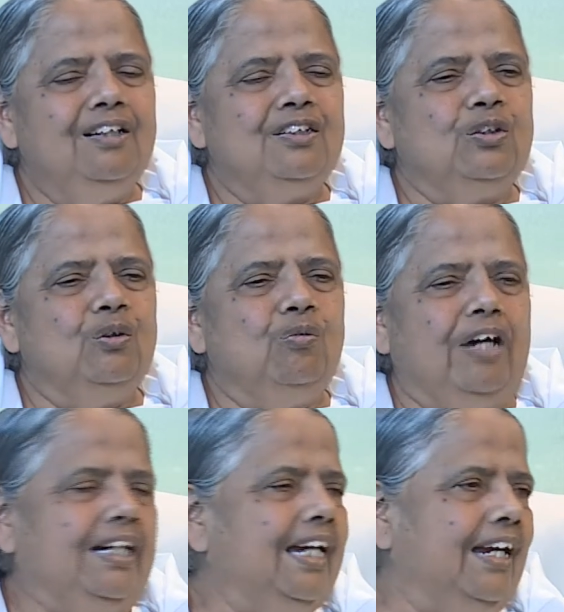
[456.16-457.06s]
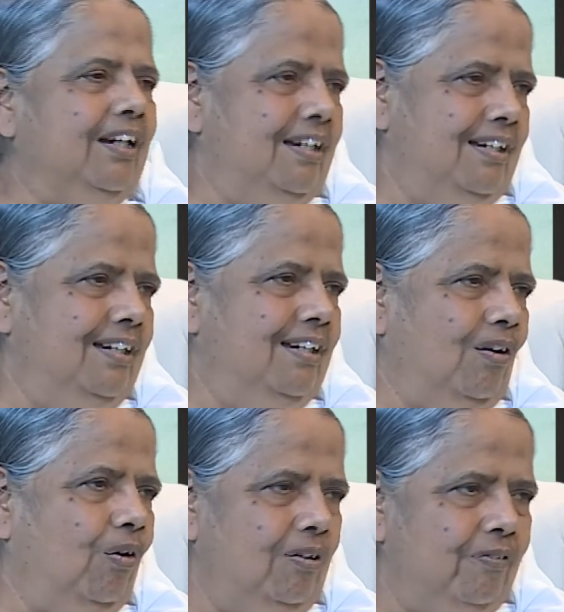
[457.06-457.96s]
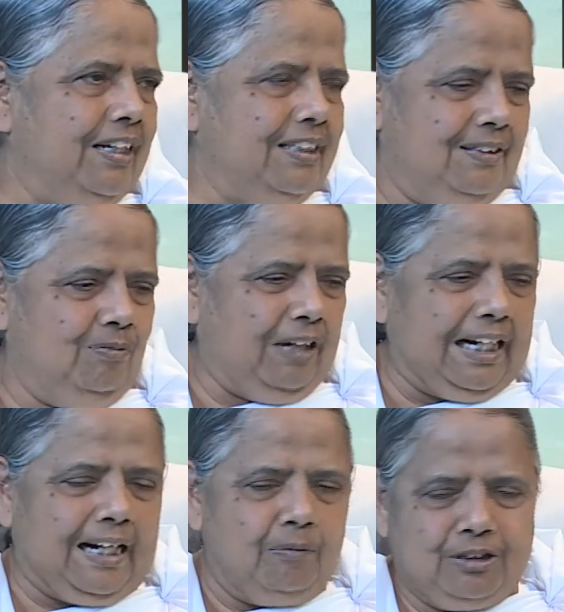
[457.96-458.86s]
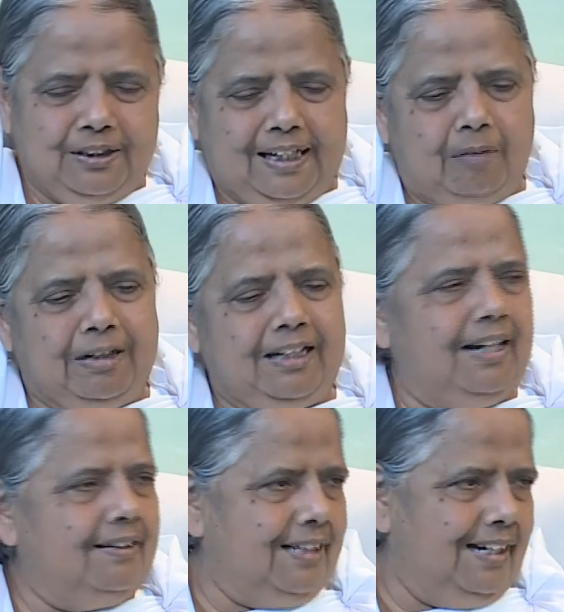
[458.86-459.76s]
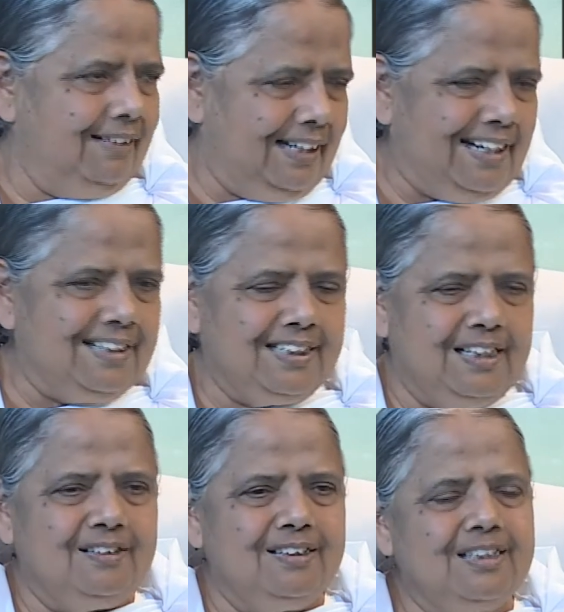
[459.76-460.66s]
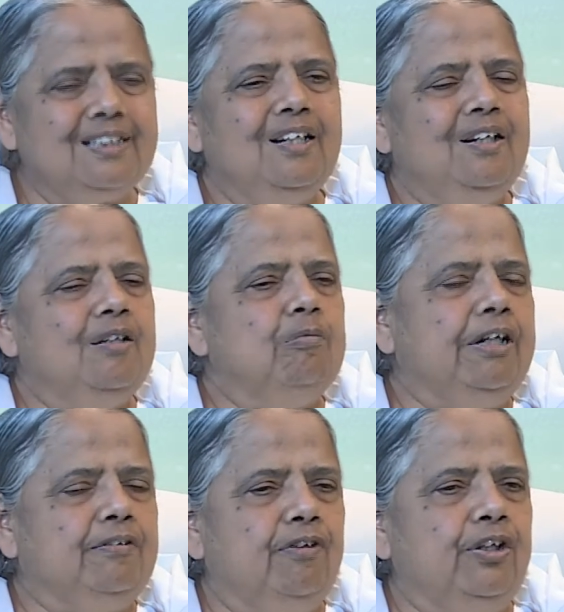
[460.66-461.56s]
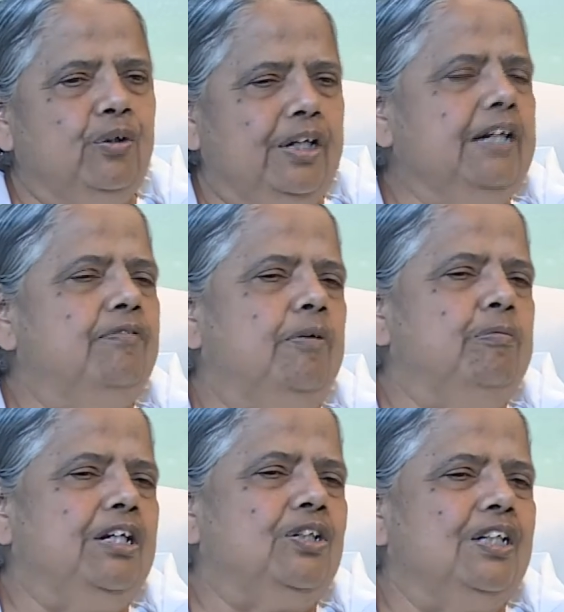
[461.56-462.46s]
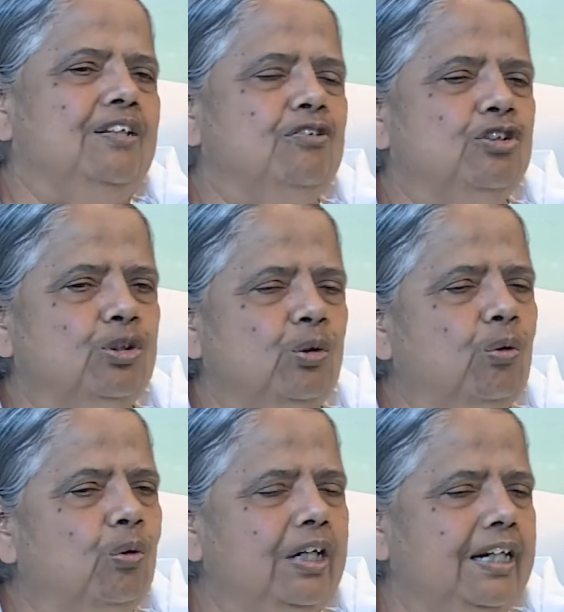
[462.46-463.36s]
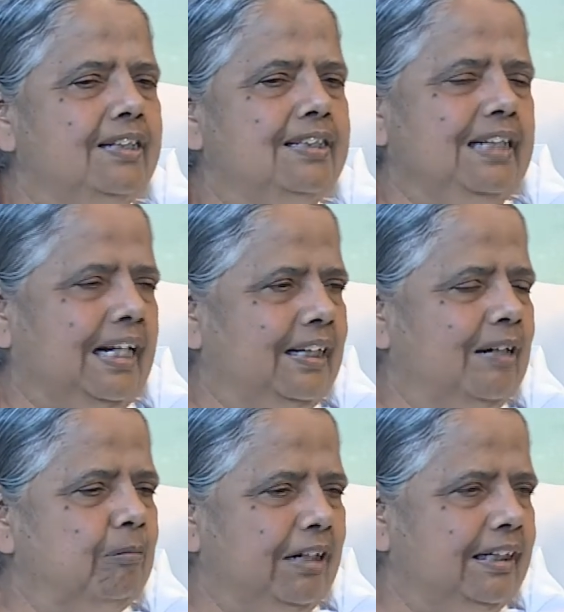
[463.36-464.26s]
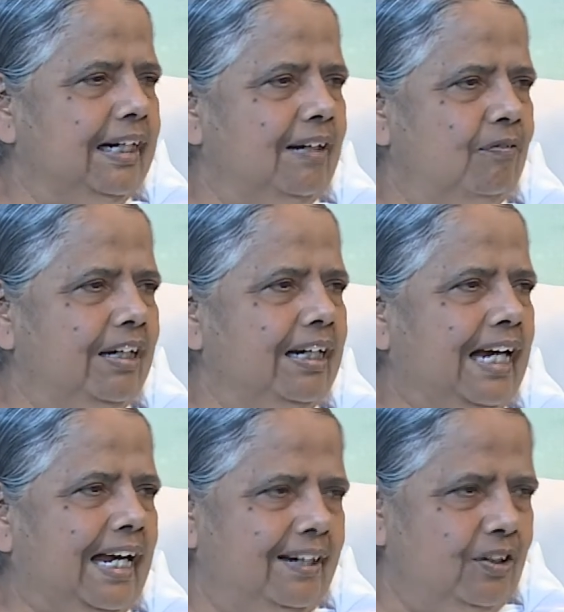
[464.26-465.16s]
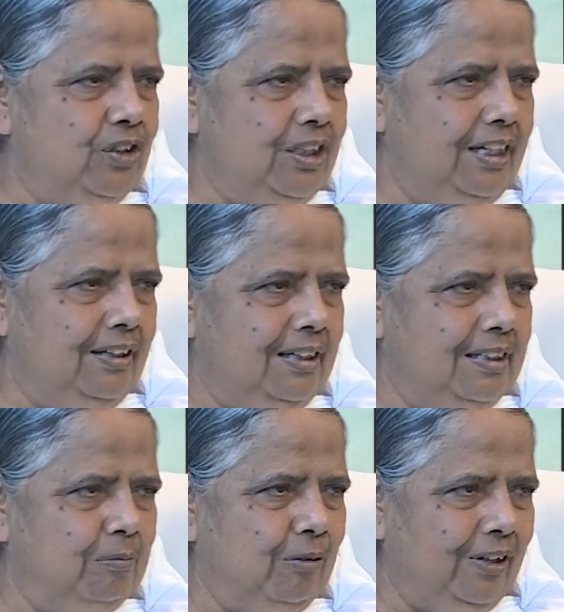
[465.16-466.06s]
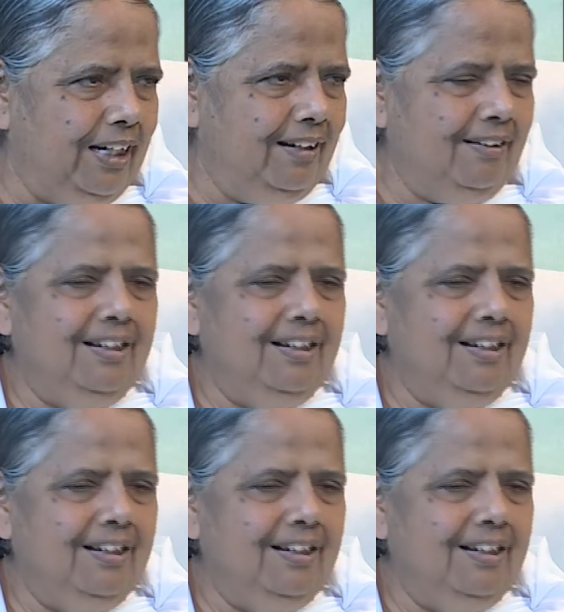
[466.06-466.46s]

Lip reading: So one can always welcome to come and attend the lessons. But for your information, soul is nothing but the living energy in this body.